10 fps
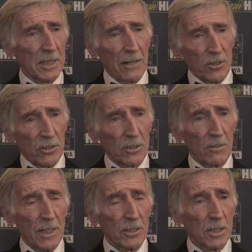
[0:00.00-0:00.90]
17 years
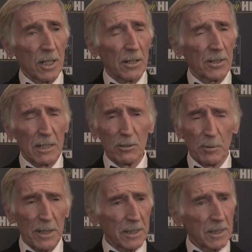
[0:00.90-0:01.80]
of age, I think he was
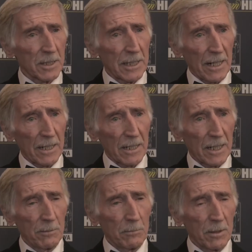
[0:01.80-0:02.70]
playing his second
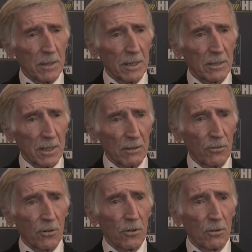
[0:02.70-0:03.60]
game, I think,
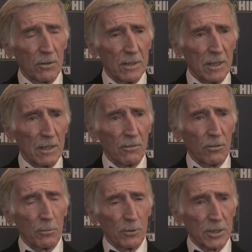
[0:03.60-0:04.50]
for,
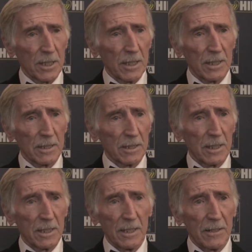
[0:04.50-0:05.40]
for Brazil, and
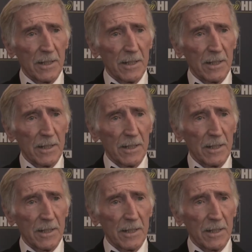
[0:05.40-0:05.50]
uh,